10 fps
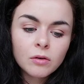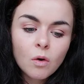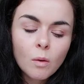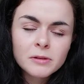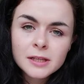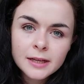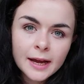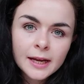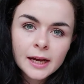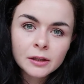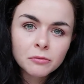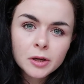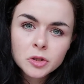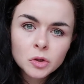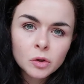up to date and
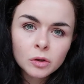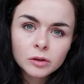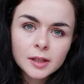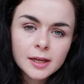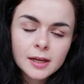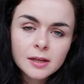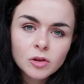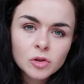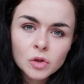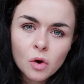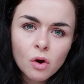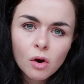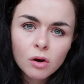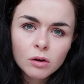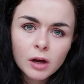original the
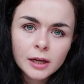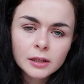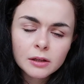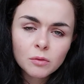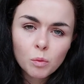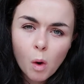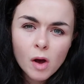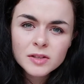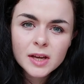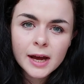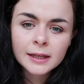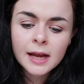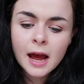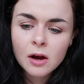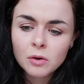score was, and
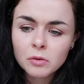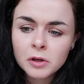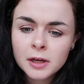how